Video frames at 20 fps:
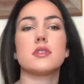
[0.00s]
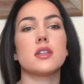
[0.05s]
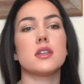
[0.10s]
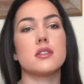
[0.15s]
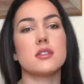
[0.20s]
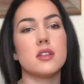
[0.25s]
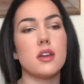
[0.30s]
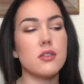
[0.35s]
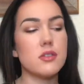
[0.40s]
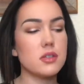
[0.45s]

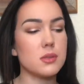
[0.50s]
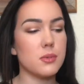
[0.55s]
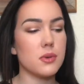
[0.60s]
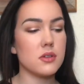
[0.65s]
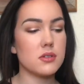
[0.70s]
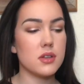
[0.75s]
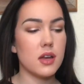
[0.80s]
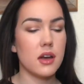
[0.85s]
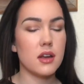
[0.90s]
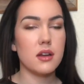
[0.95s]
This stuff
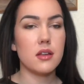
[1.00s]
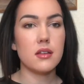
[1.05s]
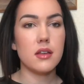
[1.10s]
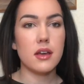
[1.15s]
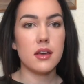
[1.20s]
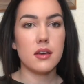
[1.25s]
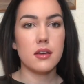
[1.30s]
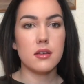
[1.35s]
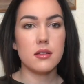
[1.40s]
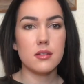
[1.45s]
smells kind of
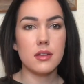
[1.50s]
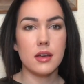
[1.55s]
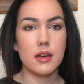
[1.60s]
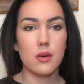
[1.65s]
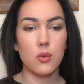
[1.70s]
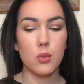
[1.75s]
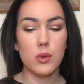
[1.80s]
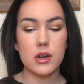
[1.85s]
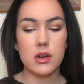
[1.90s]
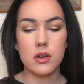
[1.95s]

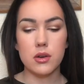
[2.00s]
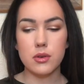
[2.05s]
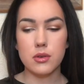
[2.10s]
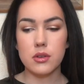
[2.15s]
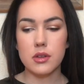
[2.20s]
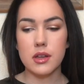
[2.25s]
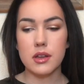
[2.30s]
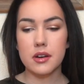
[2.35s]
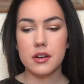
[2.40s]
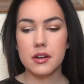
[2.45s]
like window
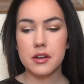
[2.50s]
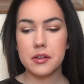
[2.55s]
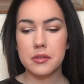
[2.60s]
cleaner.